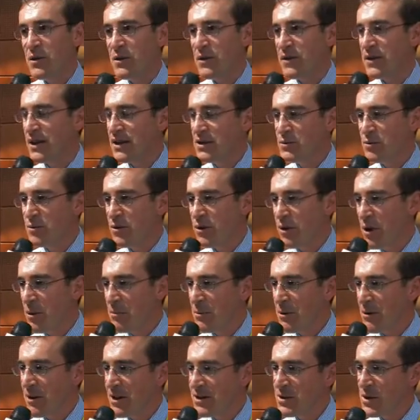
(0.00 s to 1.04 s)
the network
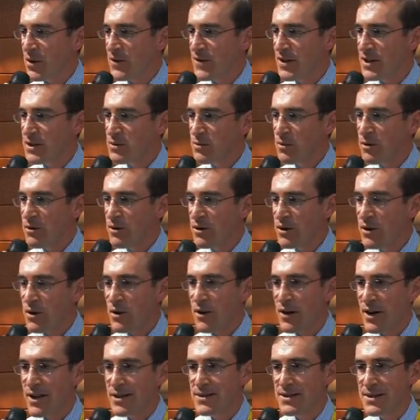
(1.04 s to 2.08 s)
operator network
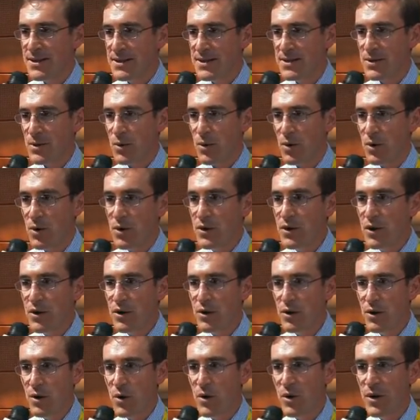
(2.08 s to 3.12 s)
or anything, so all
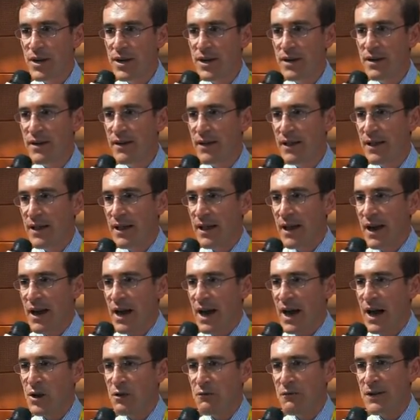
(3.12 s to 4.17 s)
done locally
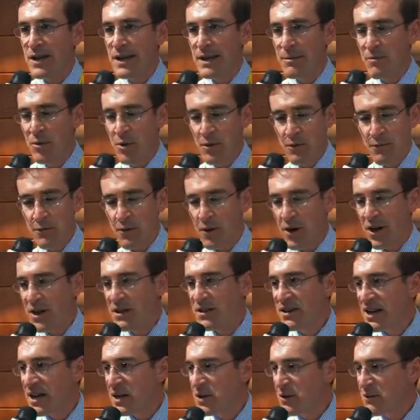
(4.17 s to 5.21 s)
and available for
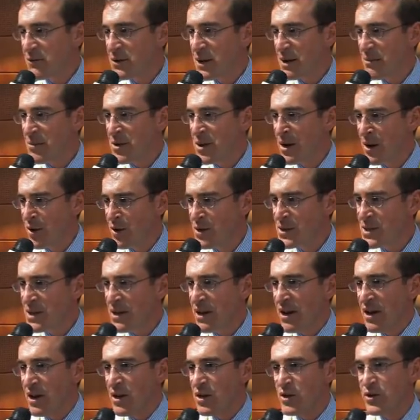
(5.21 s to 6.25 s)
any kind of terminals,
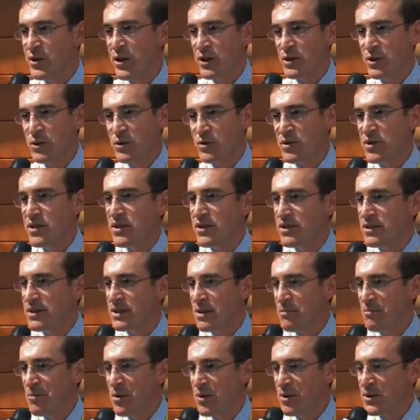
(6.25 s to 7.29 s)
just using
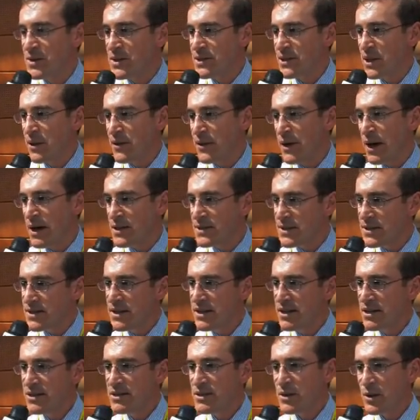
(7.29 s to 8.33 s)
simple standard
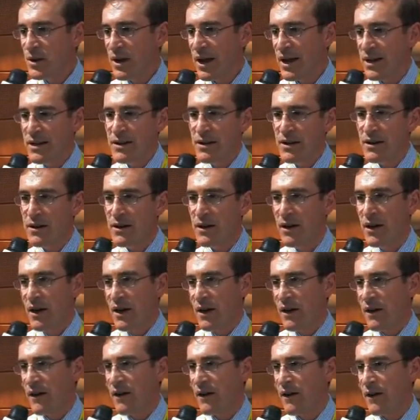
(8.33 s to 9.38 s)
things, so like uh,
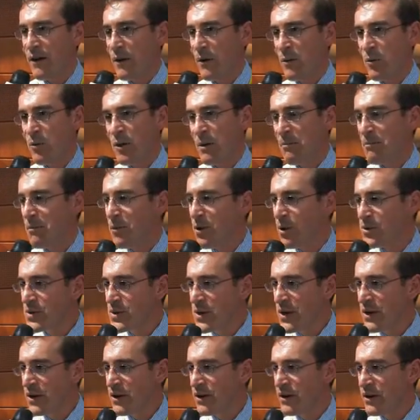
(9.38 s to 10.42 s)
uh, web
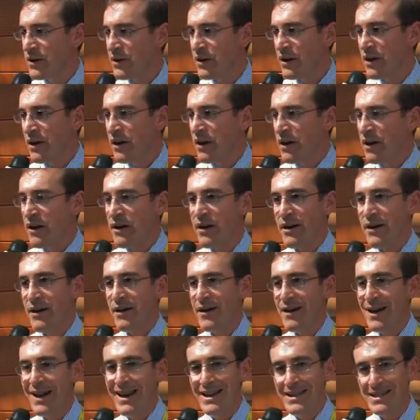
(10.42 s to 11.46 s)
browser,
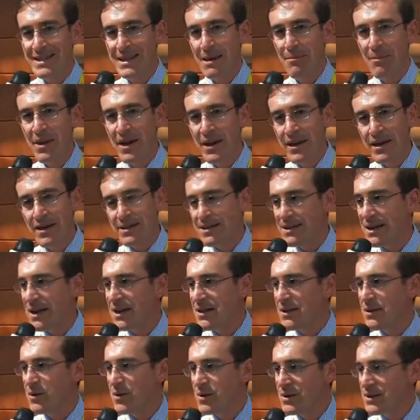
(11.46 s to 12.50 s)
SMS, uh,
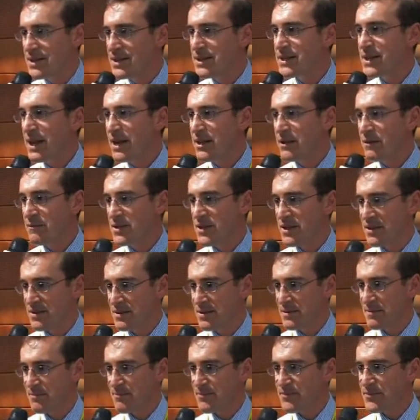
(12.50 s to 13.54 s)
and all these kind of
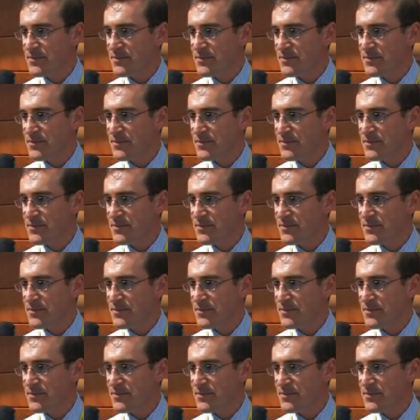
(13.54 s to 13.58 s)
things.